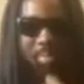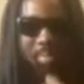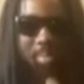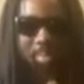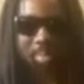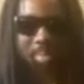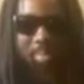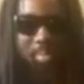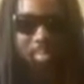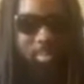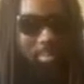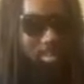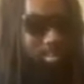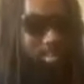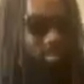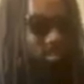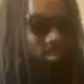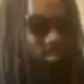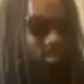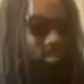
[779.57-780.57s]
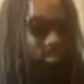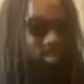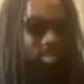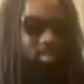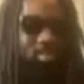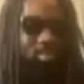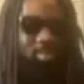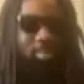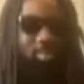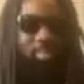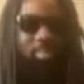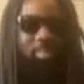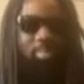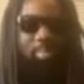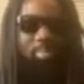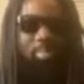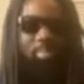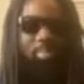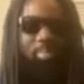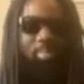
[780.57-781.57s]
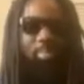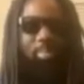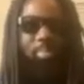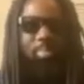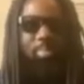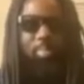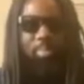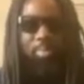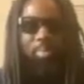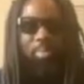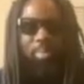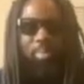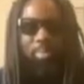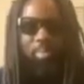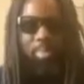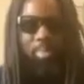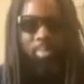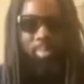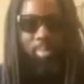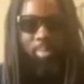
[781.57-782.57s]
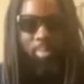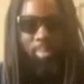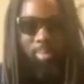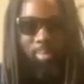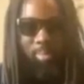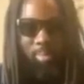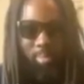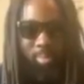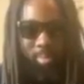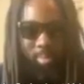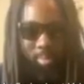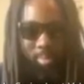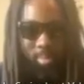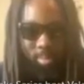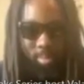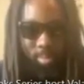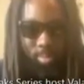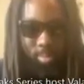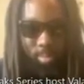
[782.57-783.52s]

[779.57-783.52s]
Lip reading: [no speech]